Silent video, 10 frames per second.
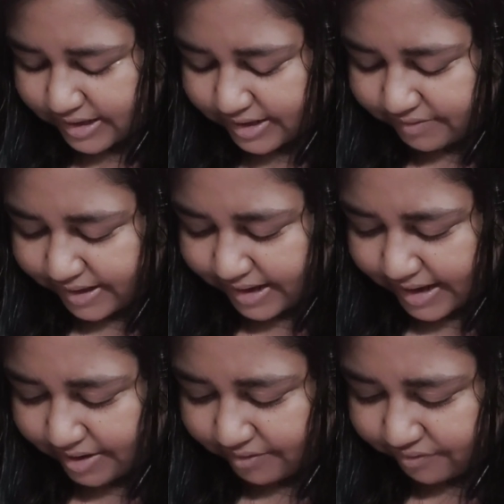Then we
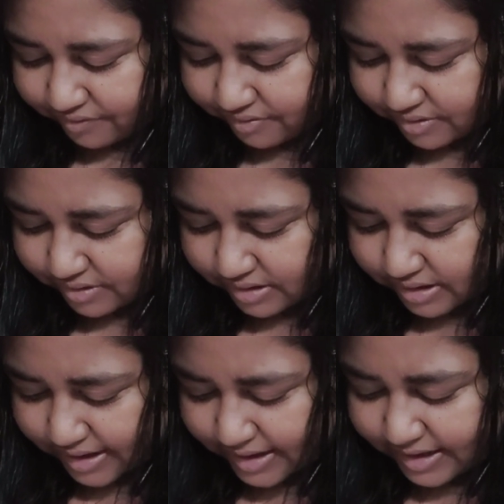have
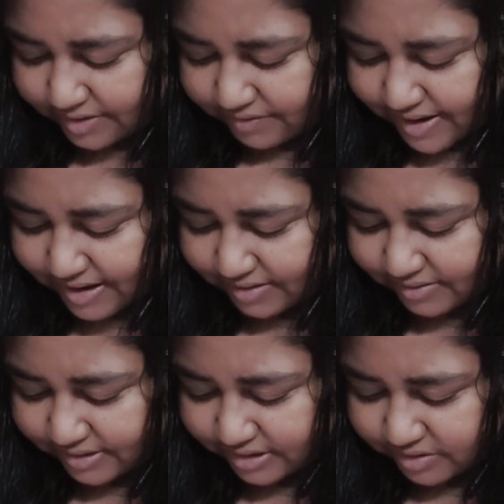an indie
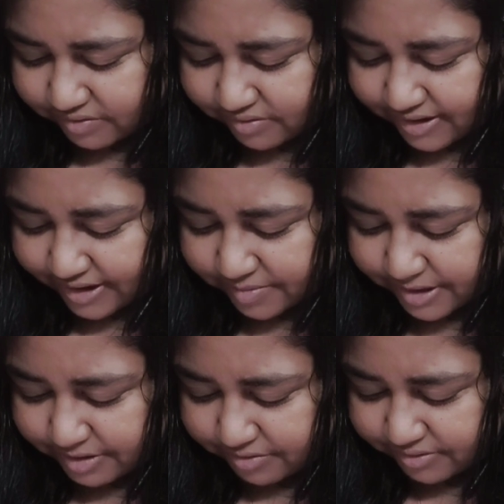fantasy you would
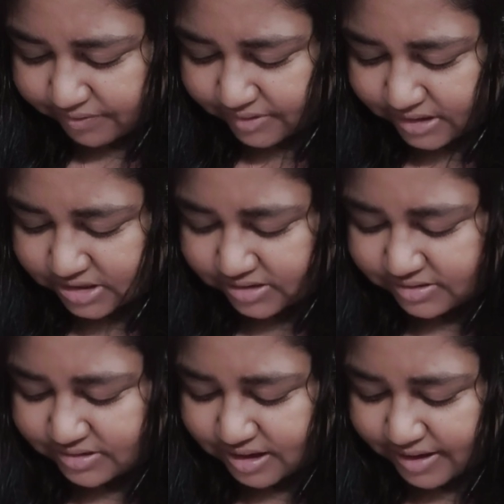recommend to someone
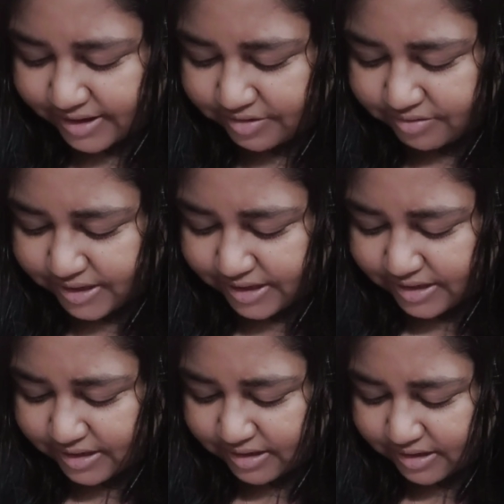just starting to
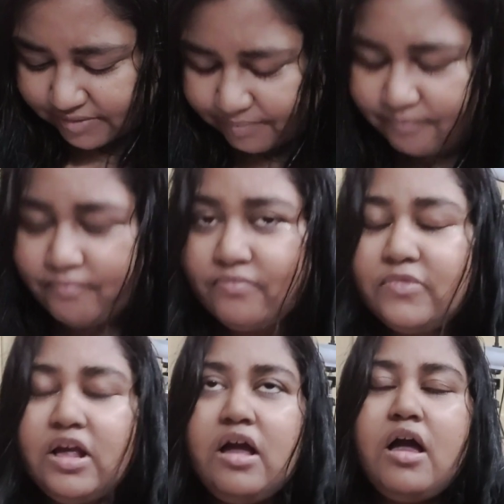read indie.
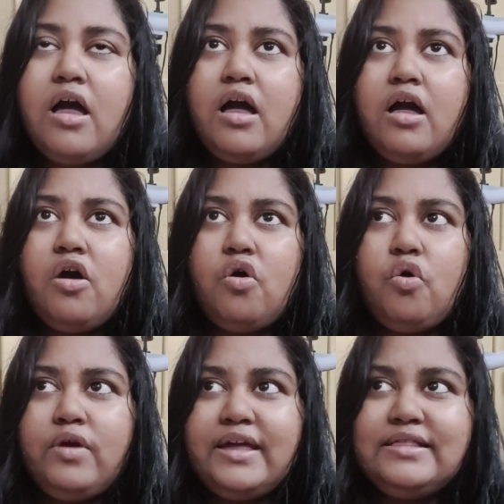
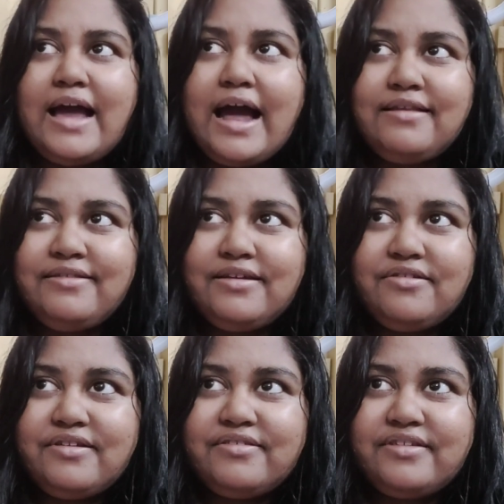Okay, that's
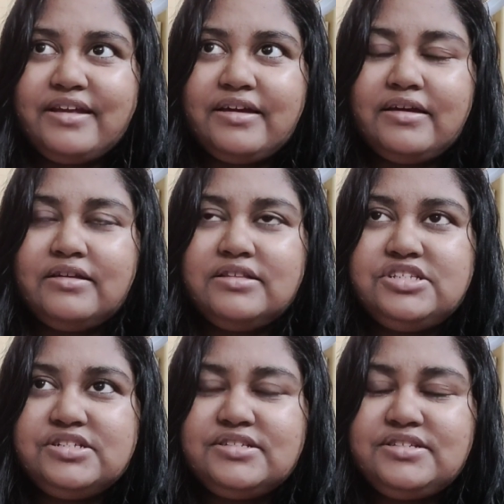interesting.
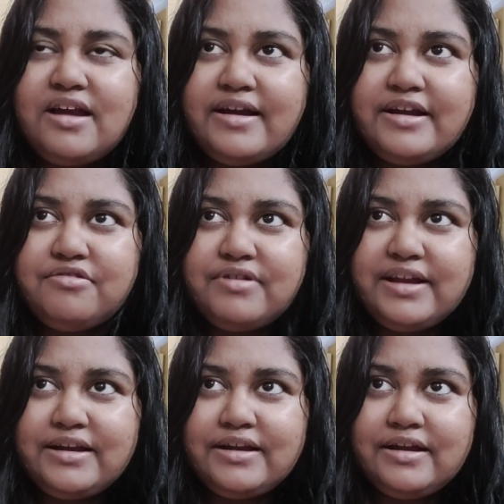Just starting to
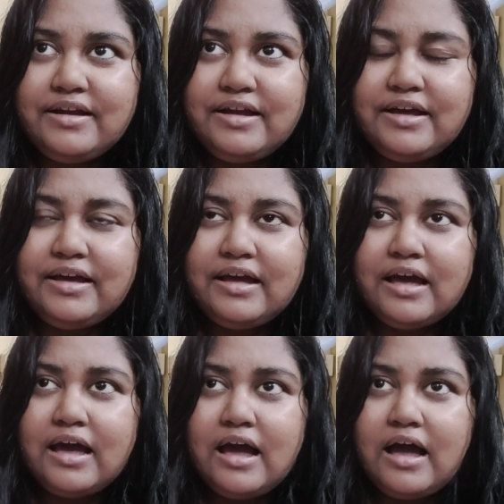read indie,
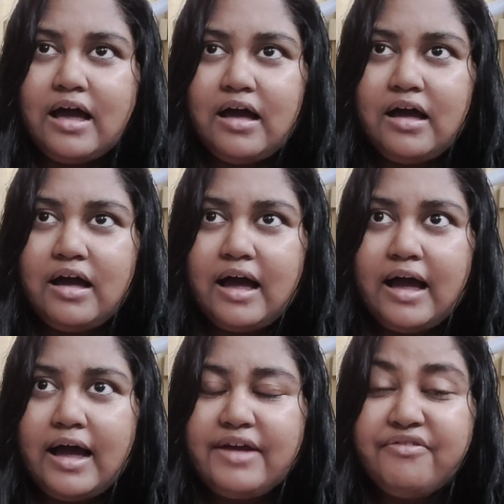
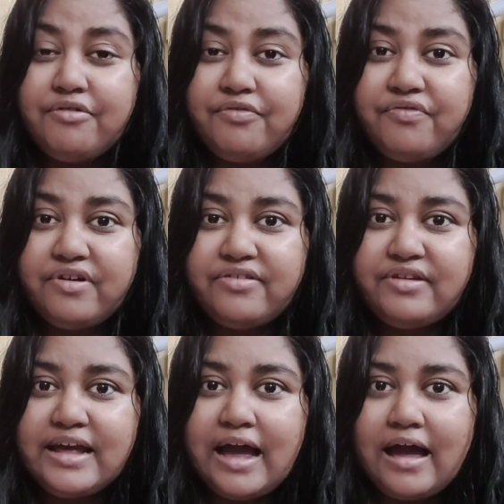I would
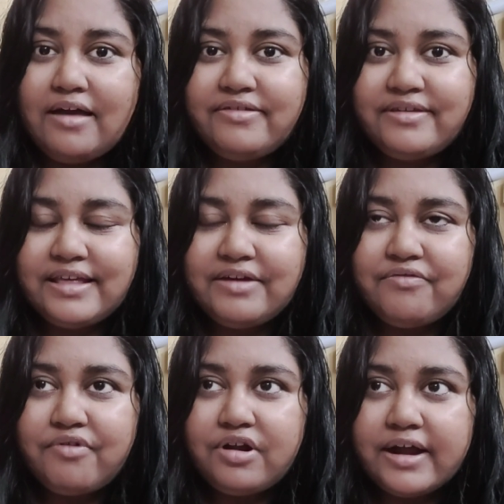firstly ask
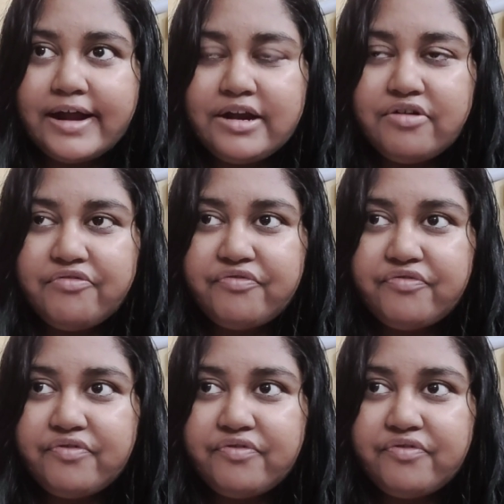them what kind of,